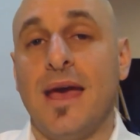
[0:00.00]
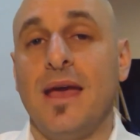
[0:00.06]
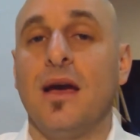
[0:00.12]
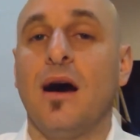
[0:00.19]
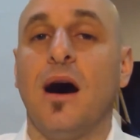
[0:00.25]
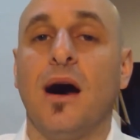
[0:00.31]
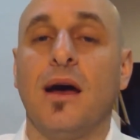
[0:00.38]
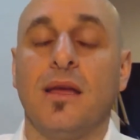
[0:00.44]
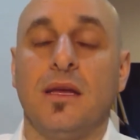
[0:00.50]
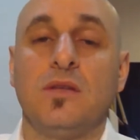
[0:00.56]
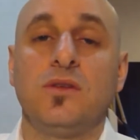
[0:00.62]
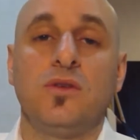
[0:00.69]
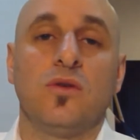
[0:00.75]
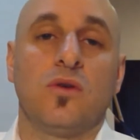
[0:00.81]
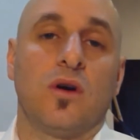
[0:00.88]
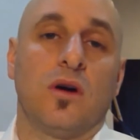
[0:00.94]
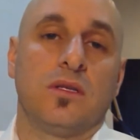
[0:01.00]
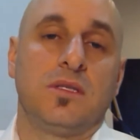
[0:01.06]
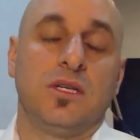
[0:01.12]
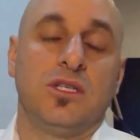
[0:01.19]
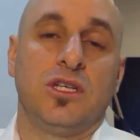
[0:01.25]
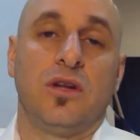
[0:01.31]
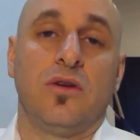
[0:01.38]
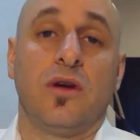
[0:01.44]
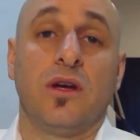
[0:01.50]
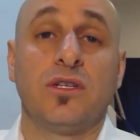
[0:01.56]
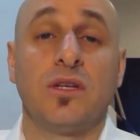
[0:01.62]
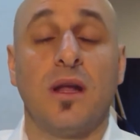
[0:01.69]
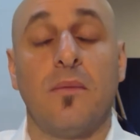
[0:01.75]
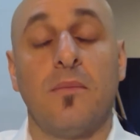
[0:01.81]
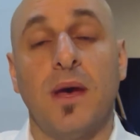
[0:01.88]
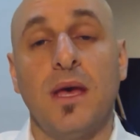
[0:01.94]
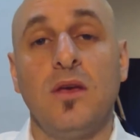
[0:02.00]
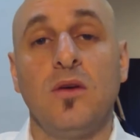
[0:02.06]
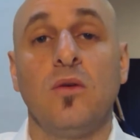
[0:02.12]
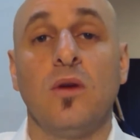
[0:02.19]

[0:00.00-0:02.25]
AI into your content generation and make